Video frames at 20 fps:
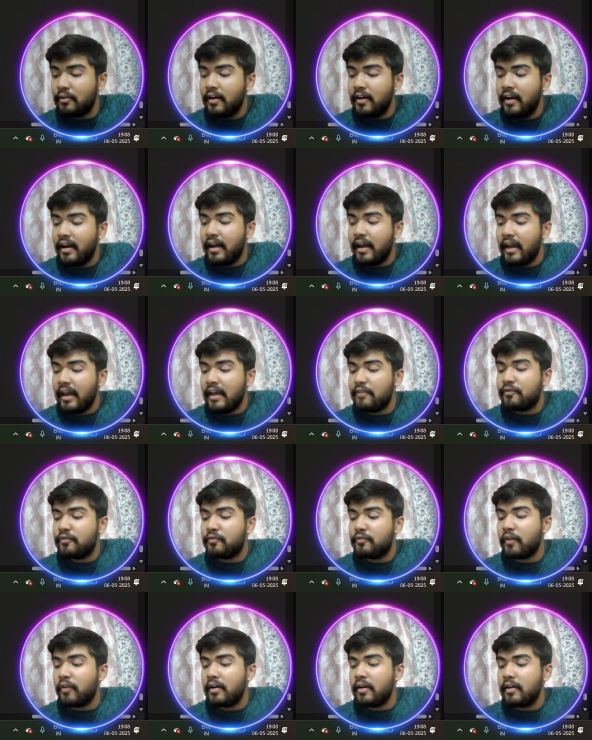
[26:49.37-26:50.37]
know if
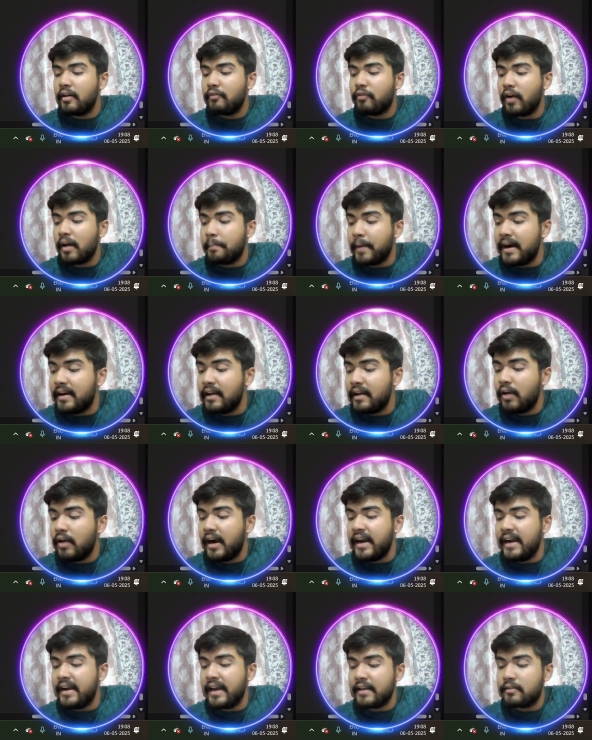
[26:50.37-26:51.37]
for a
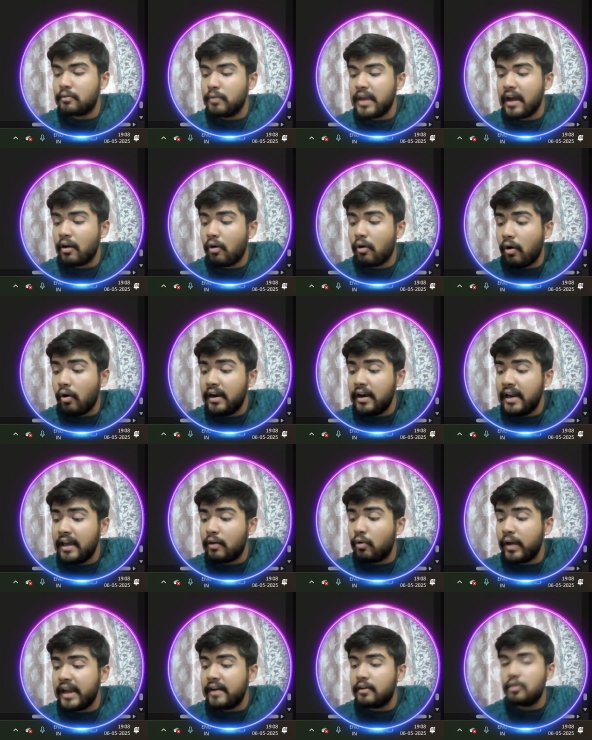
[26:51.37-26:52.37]
particular index we are
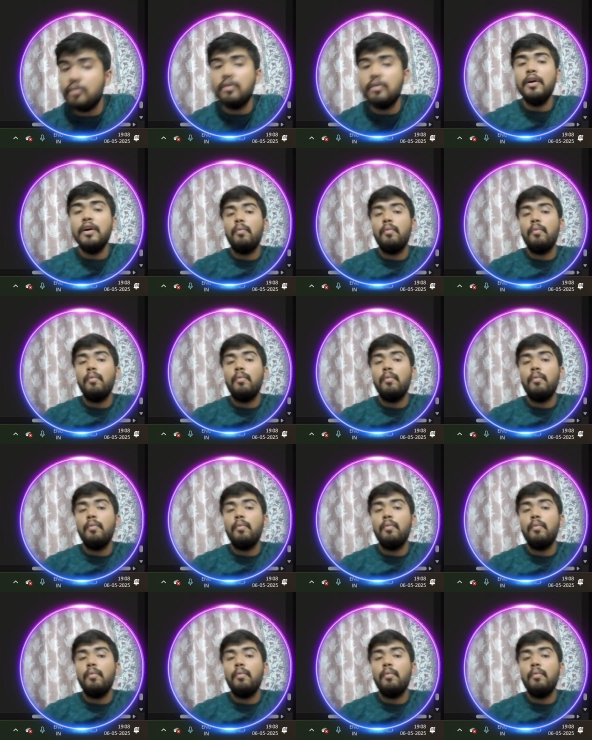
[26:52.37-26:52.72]
only going to